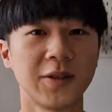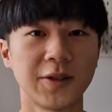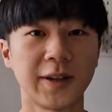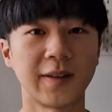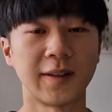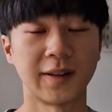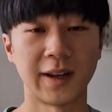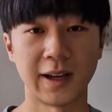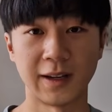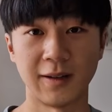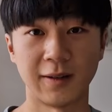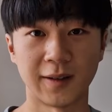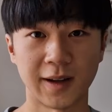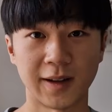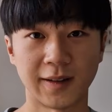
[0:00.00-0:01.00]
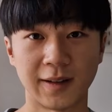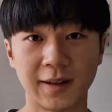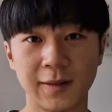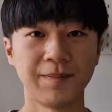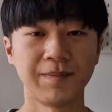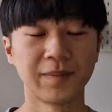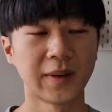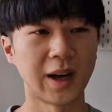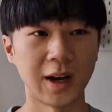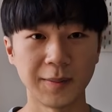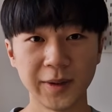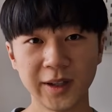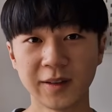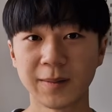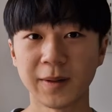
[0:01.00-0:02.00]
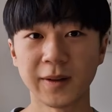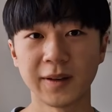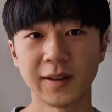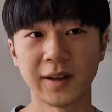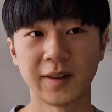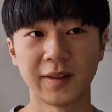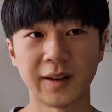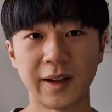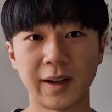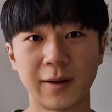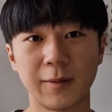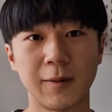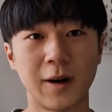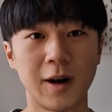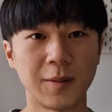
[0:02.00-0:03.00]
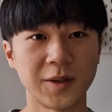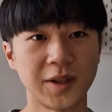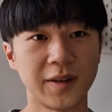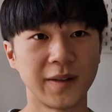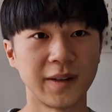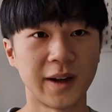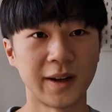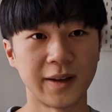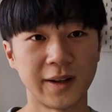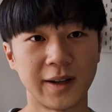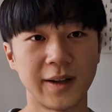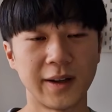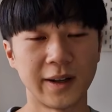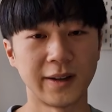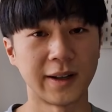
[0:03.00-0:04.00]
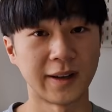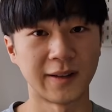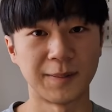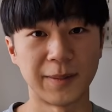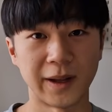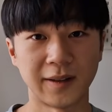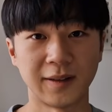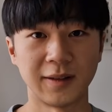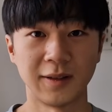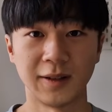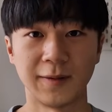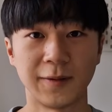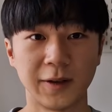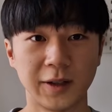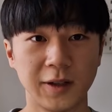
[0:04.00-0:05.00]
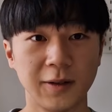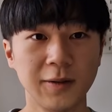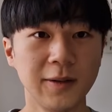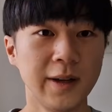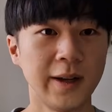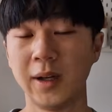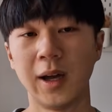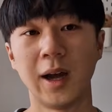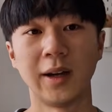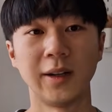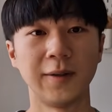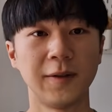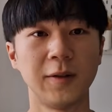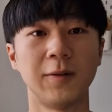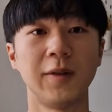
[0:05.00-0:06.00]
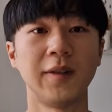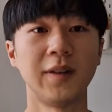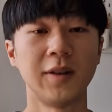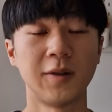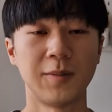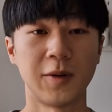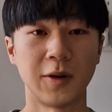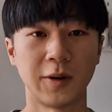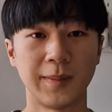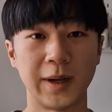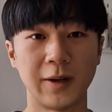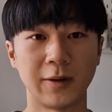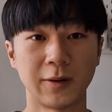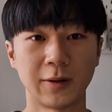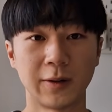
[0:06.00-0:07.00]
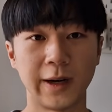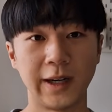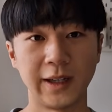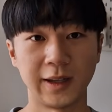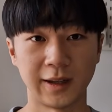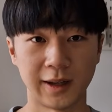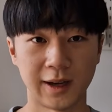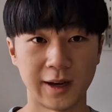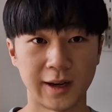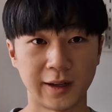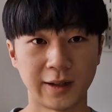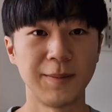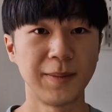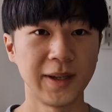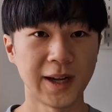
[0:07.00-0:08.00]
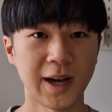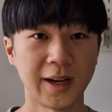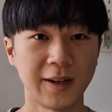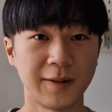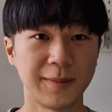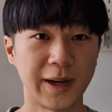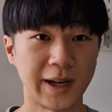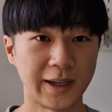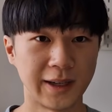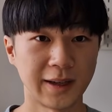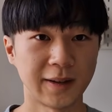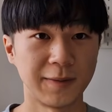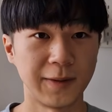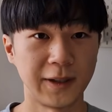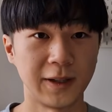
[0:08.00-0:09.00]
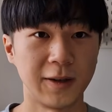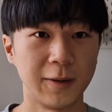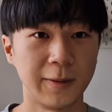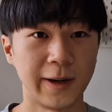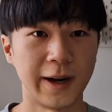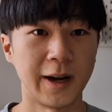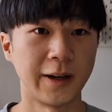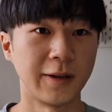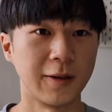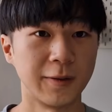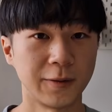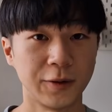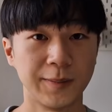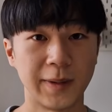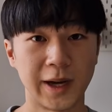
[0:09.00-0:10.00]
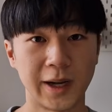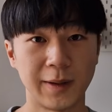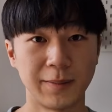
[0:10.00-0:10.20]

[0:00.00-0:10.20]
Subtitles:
tricks on getting you started. I'll be exploring things like what options are there that's best suited for you, and if you want to know more about creating the art, keep an eye on my next video where I go through my